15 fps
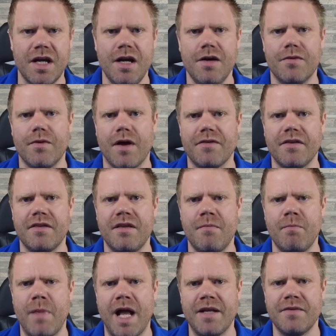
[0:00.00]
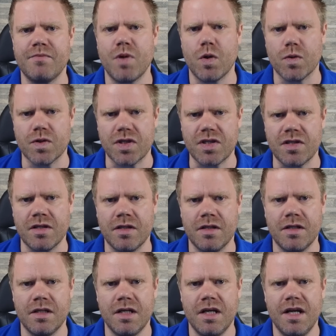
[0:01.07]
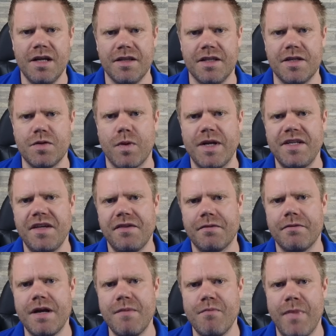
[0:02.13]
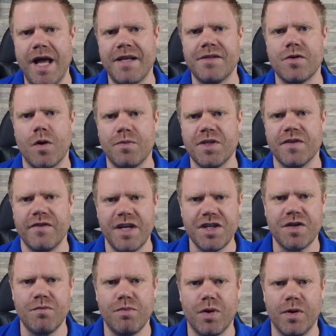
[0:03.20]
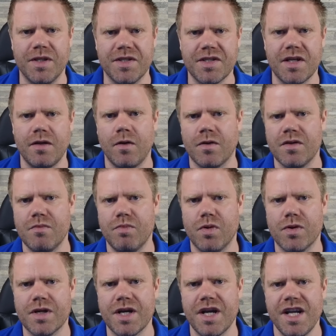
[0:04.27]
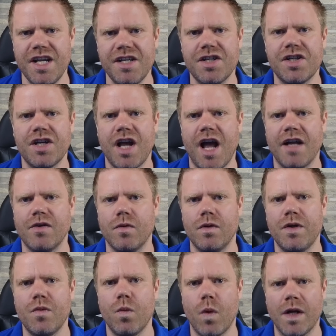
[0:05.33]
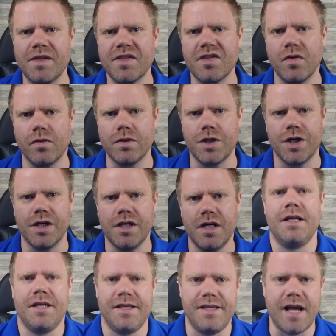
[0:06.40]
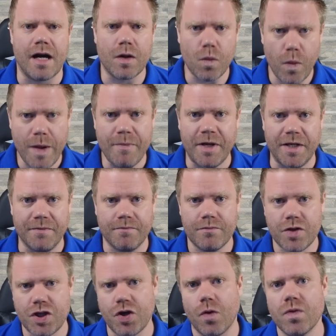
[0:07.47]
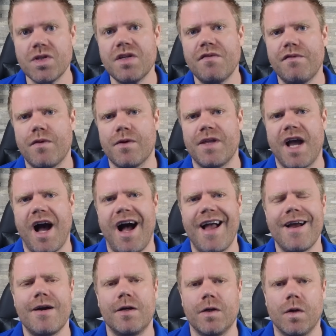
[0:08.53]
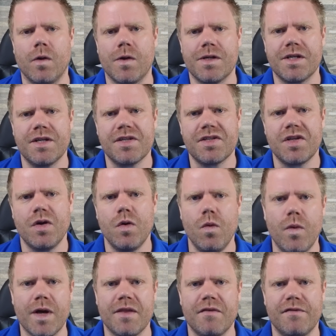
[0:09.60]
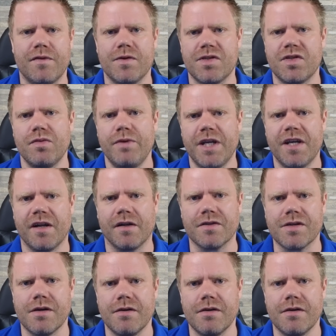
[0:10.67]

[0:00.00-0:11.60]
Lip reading: rather than manned posts. The 23 manned observation points along the border each had only 1 soldier. Young women, chosen for their higher alertness, who were the first to be killed.